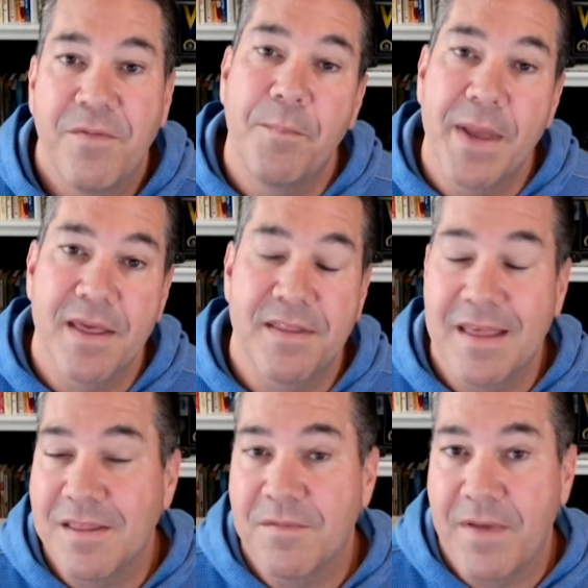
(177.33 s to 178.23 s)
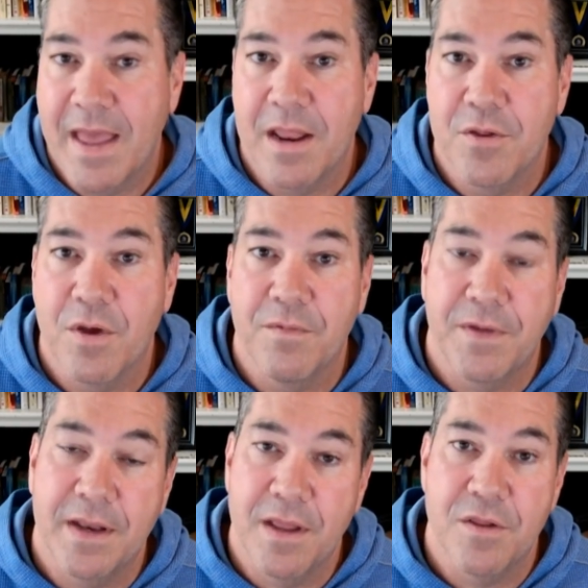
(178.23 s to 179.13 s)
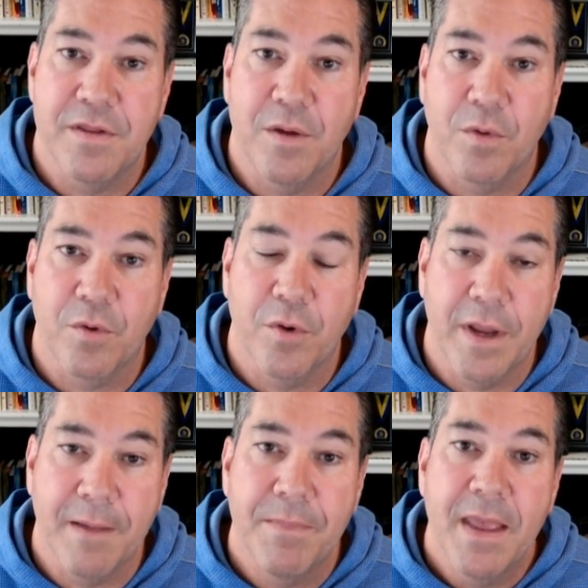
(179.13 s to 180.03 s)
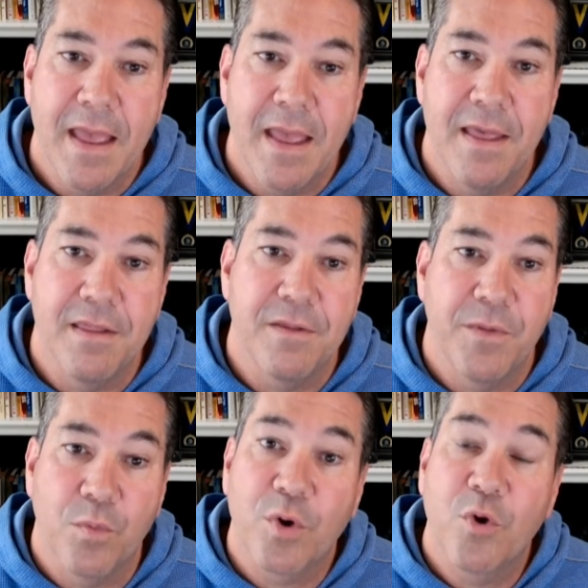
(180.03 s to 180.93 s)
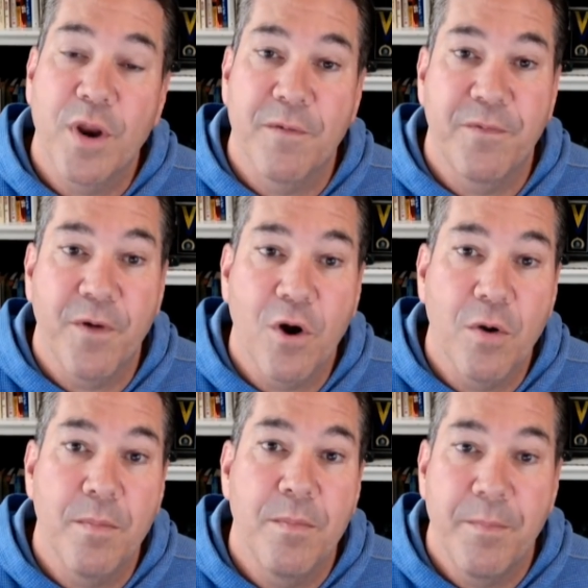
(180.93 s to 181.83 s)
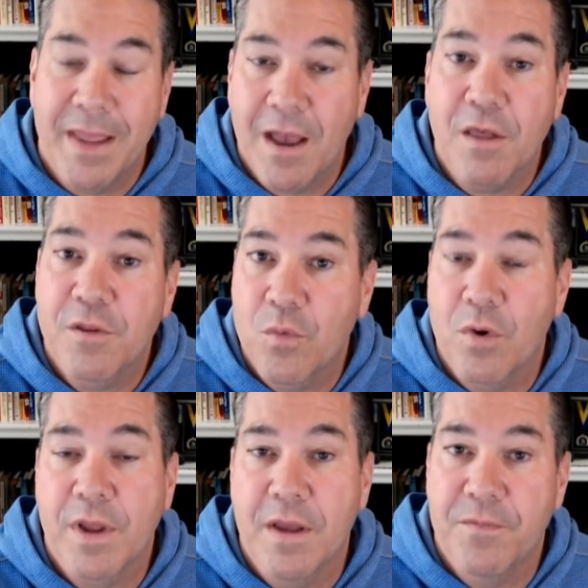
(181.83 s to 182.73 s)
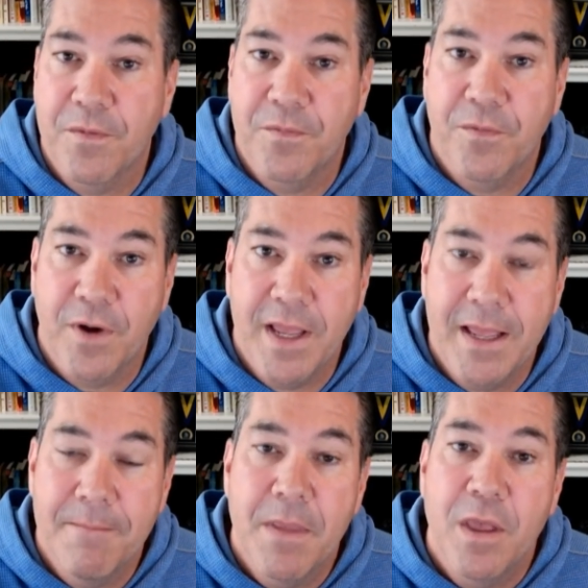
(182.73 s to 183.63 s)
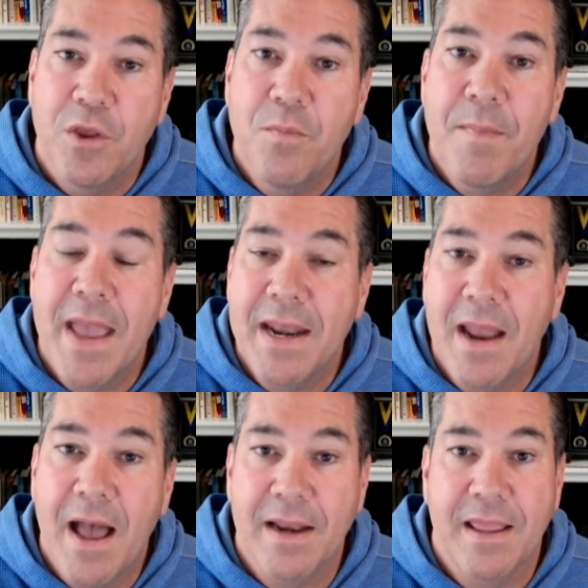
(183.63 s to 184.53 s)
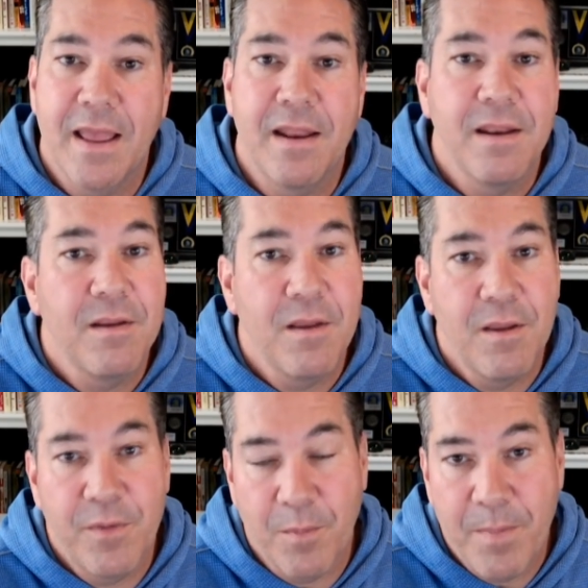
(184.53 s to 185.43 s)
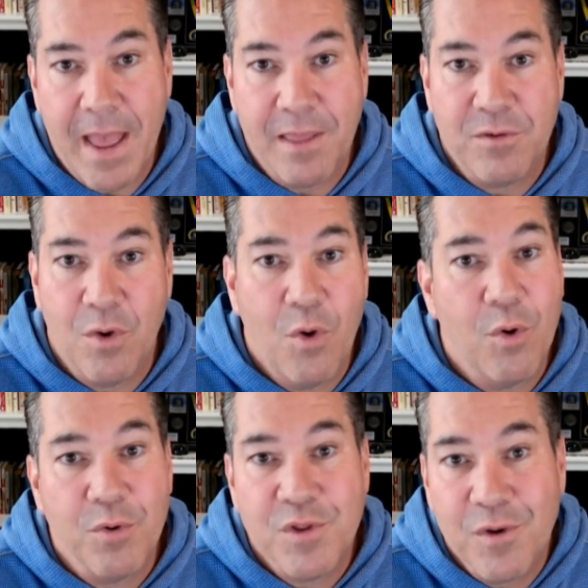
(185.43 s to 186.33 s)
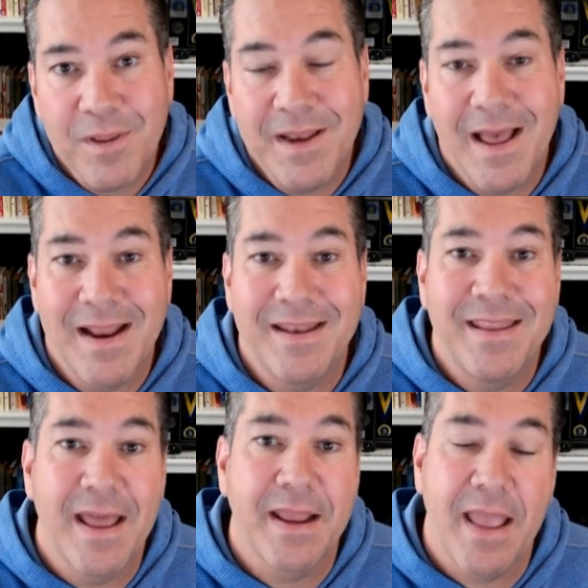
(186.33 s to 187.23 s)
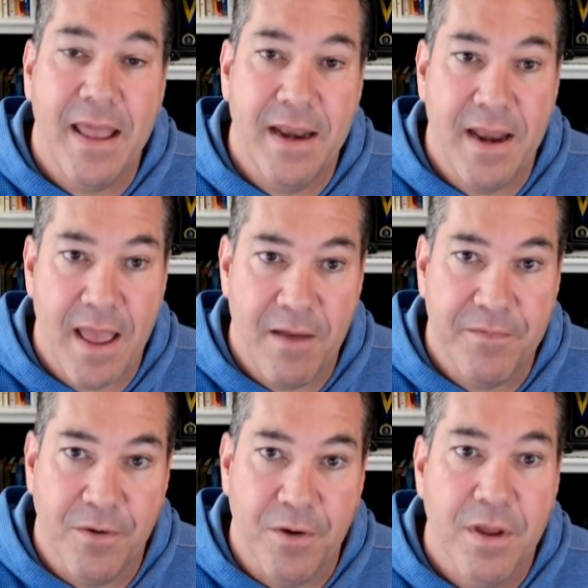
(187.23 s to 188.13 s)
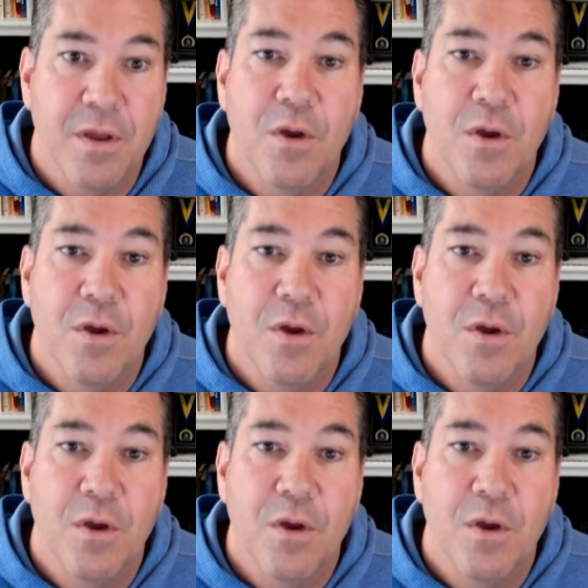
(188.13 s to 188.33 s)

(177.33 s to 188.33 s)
the biggest disadvantage of contingency recruiting is the recruiting firm, because they're working for free, you may not get their best or certainly not a dedicated effort.